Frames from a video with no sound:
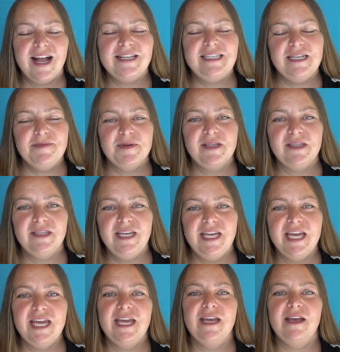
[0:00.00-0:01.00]
I
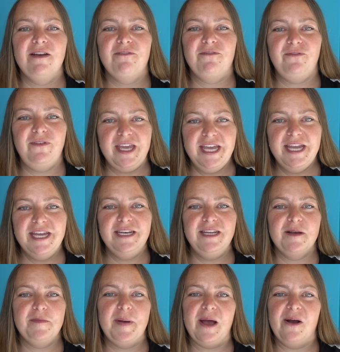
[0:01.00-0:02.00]
typically feed
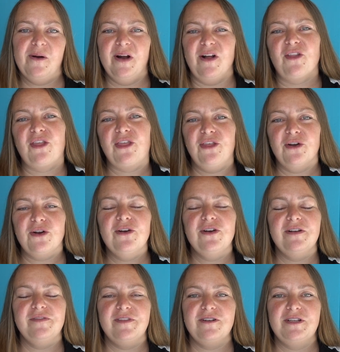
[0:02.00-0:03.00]
about a
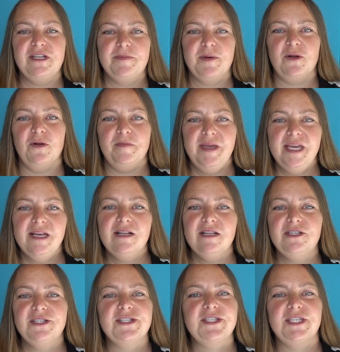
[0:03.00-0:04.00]
third of their typical
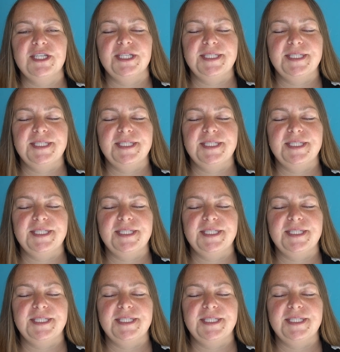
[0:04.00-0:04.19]
meal just to